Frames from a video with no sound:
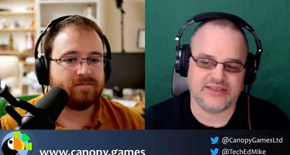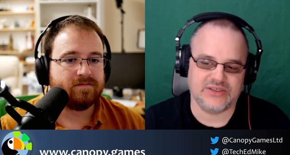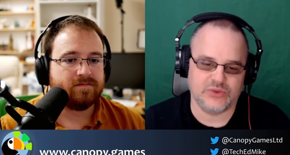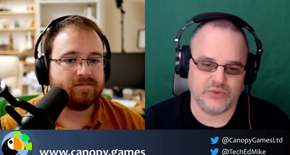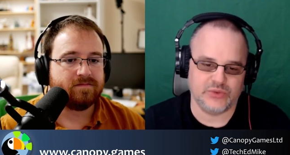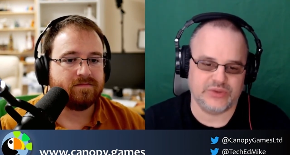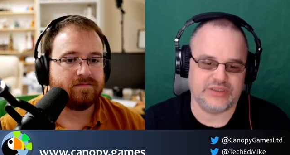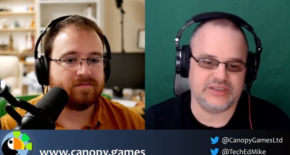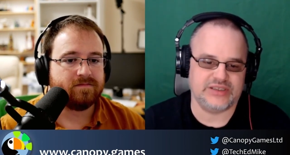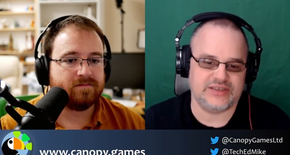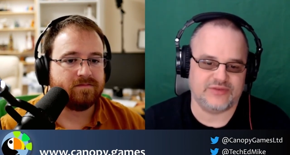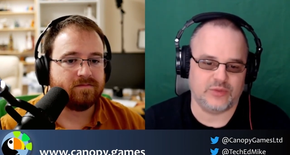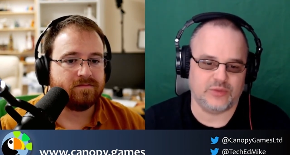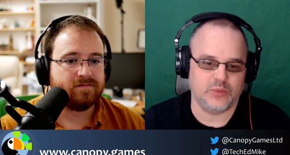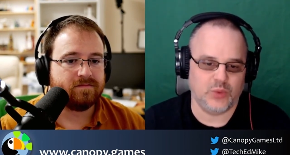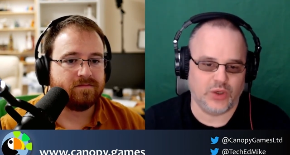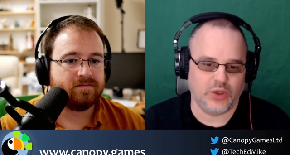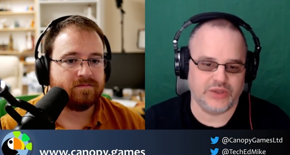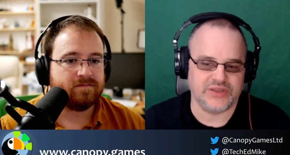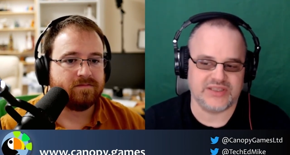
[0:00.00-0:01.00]
Speaker 1: to all these different
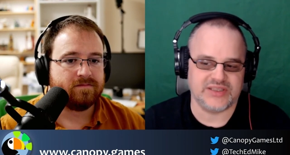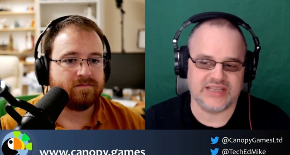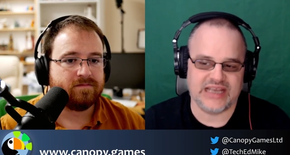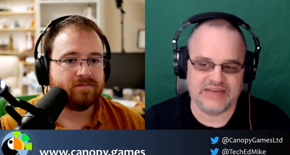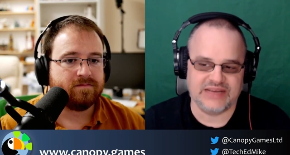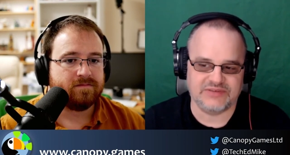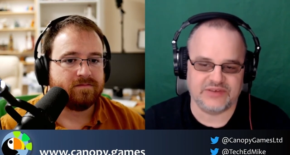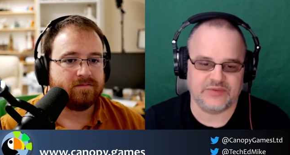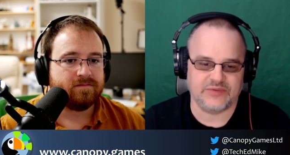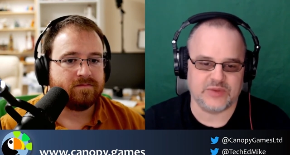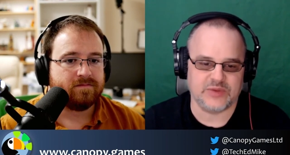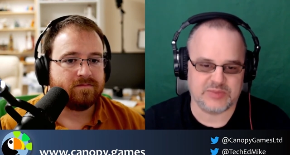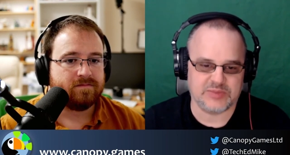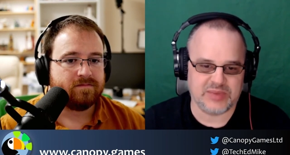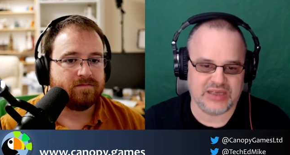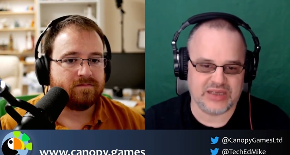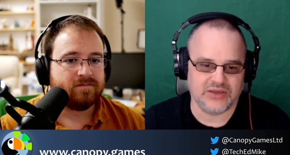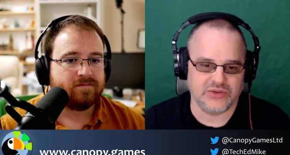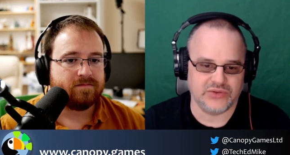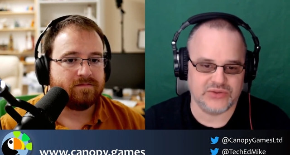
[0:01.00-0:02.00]
ones that have different
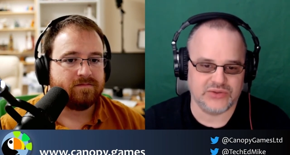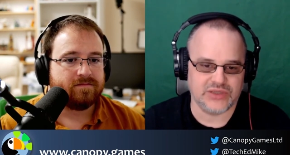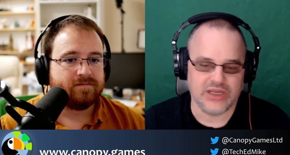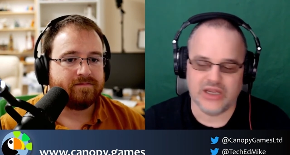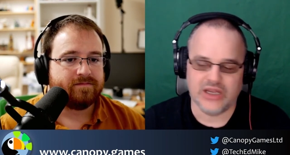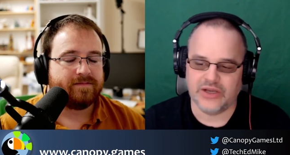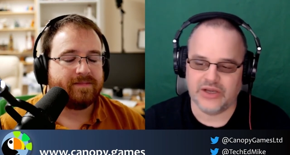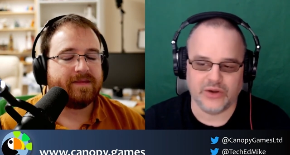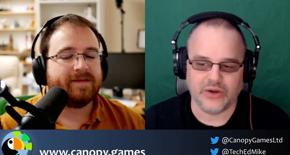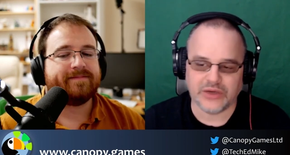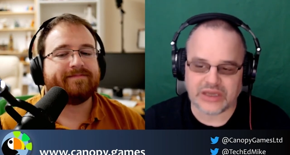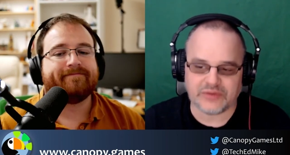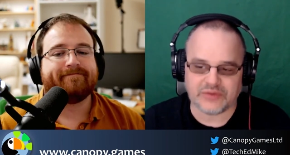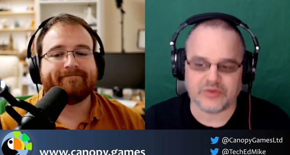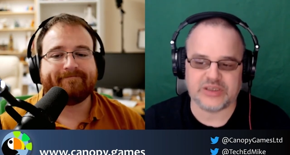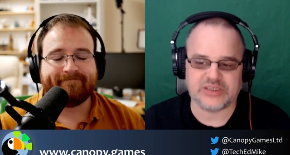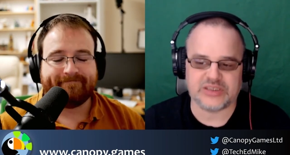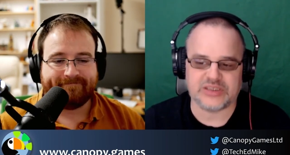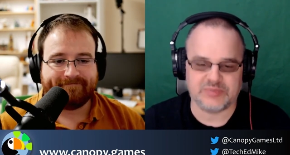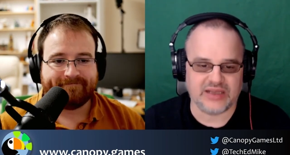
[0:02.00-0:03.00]
spells. Not every mm-hmm.
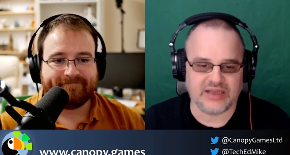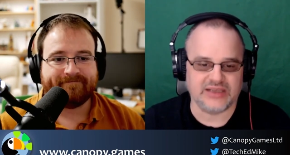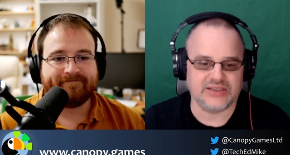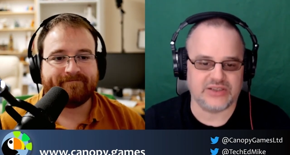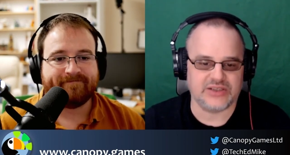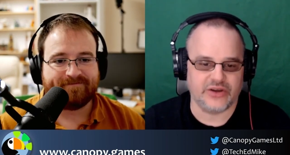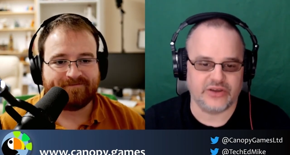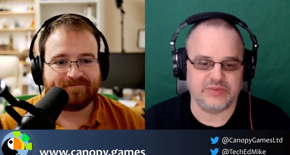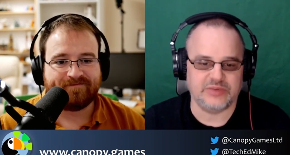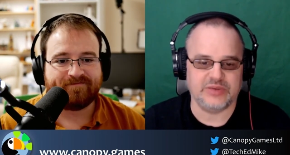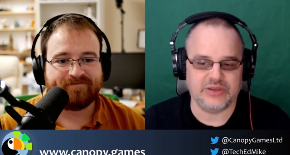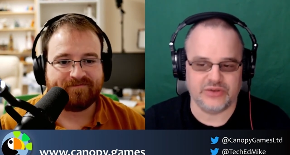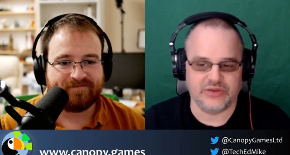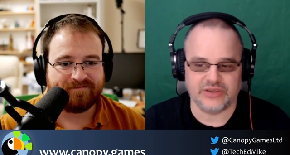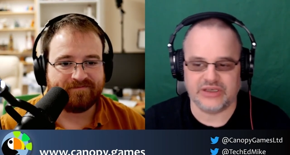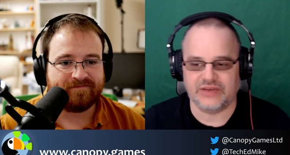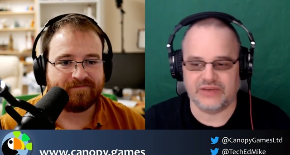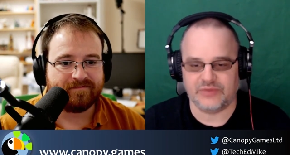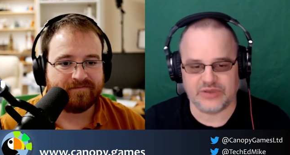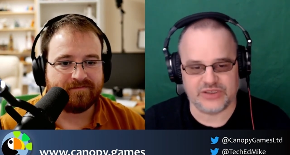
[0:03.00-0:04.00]
spell is going to be good in
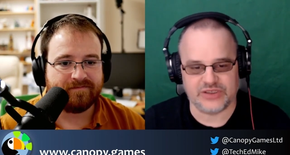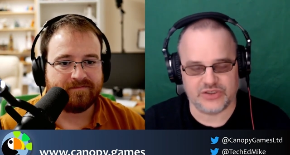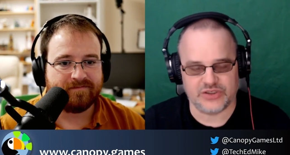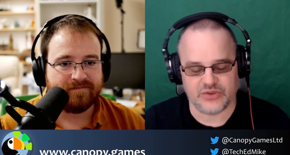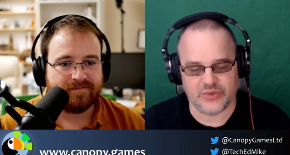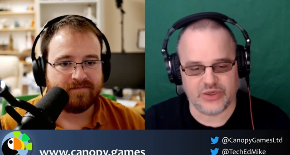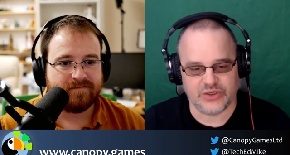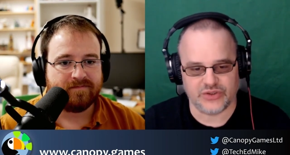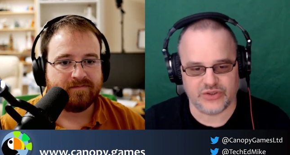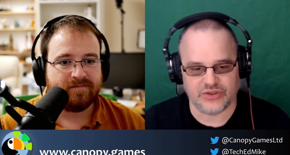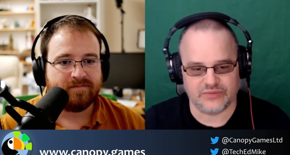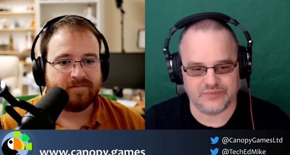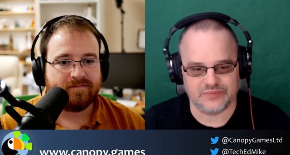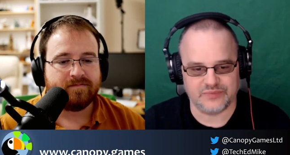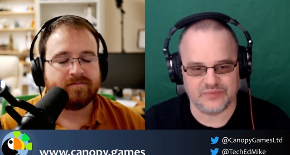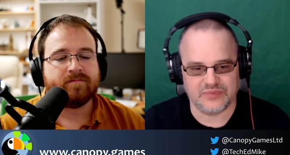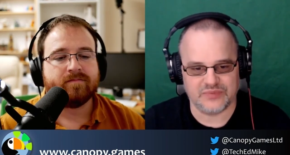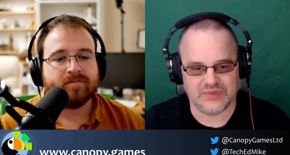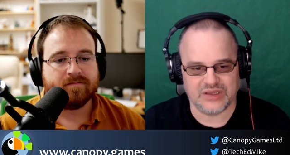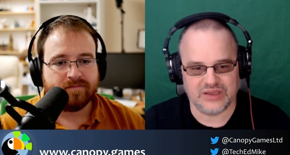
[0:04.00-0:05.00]
every situation.
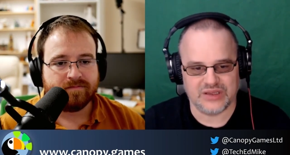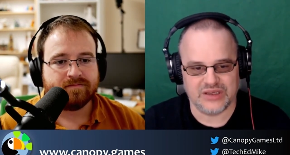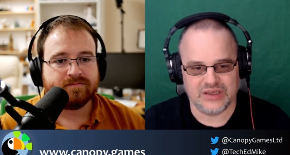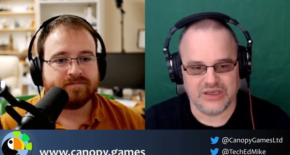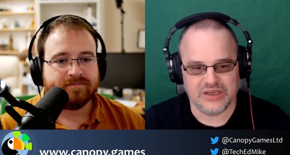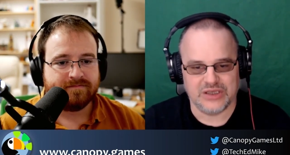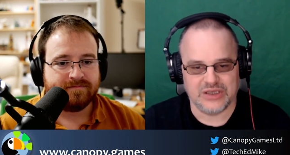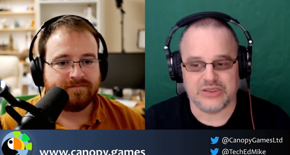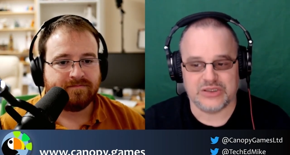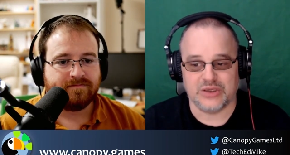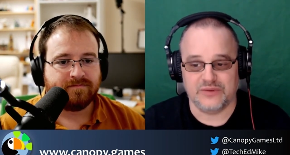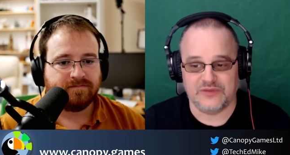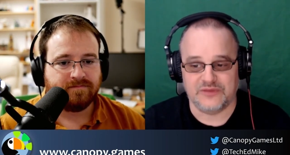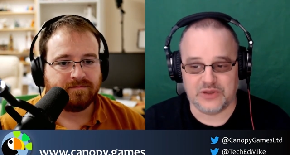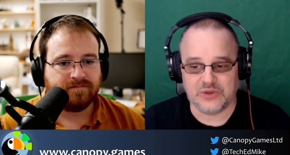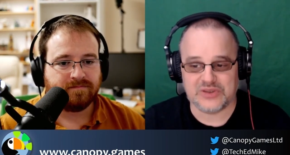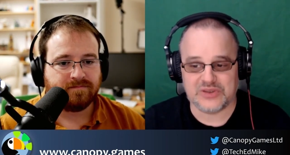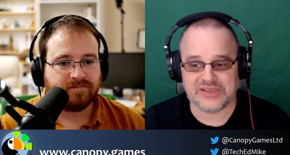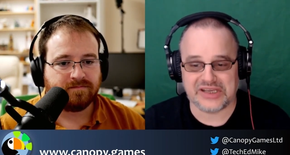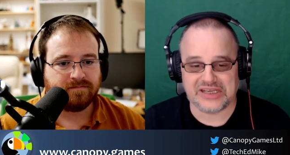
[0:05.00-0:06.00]
So if you
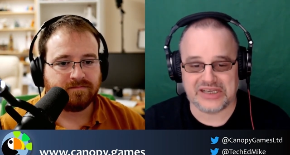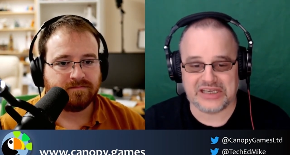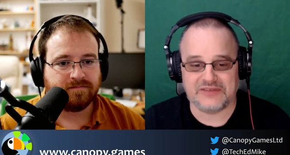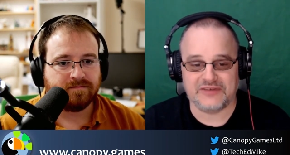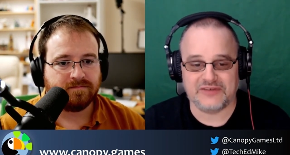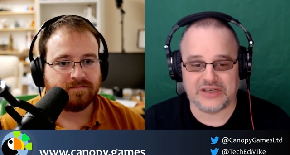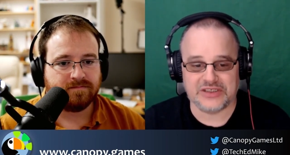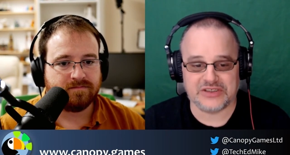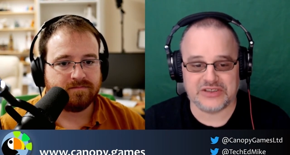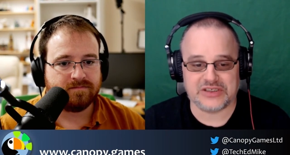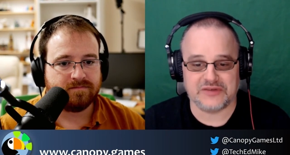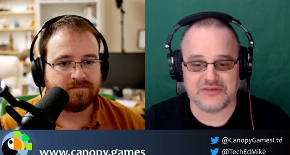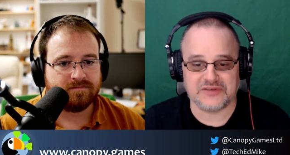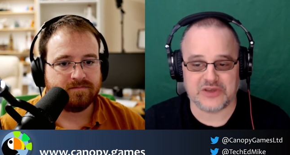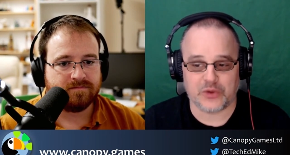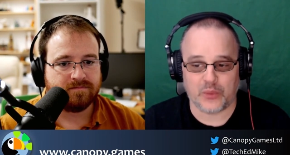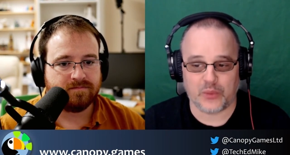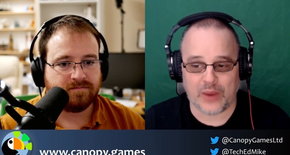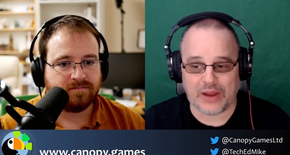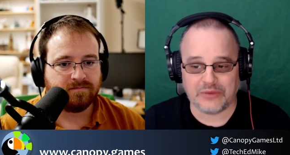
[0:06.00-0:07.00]
suddenly find yourself
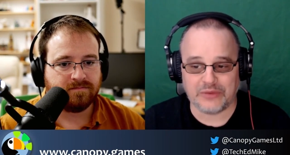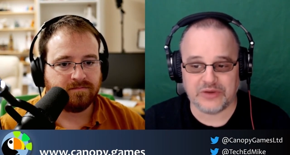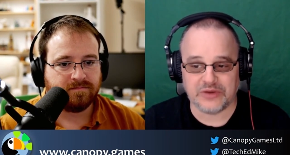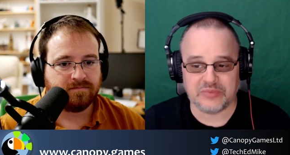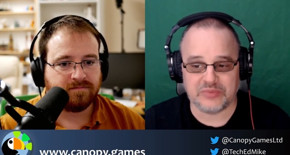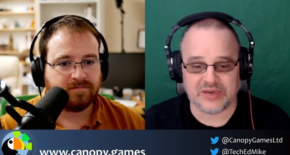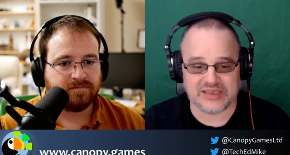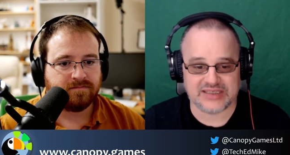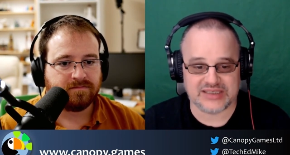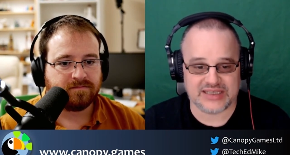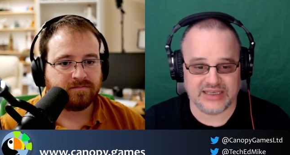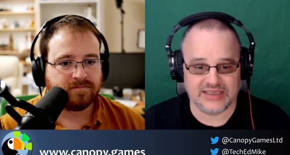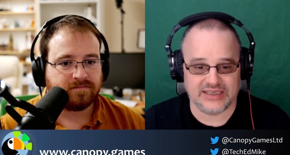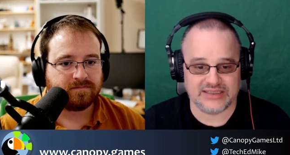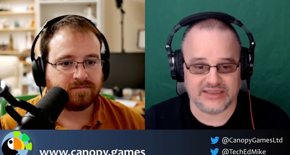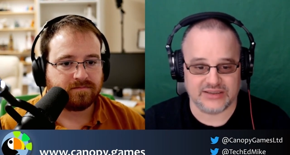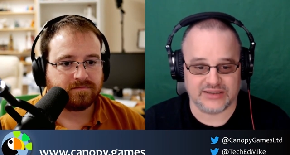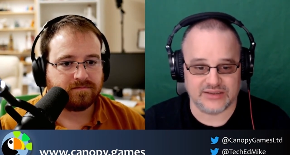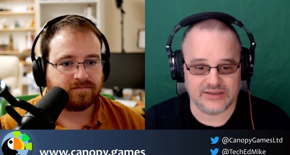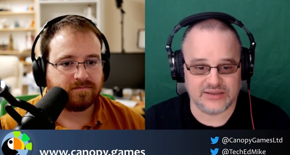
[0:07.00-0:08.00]
surrounded by
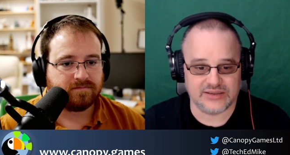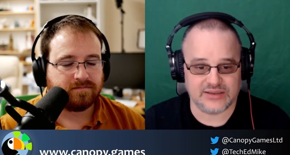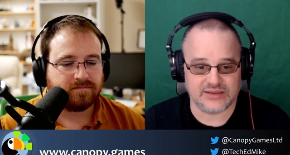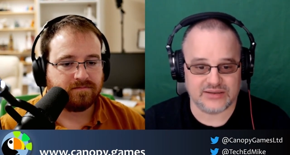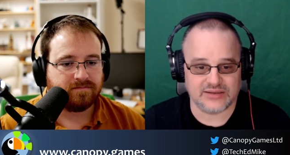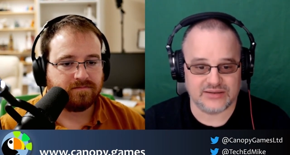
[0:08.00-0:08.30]
skeletons,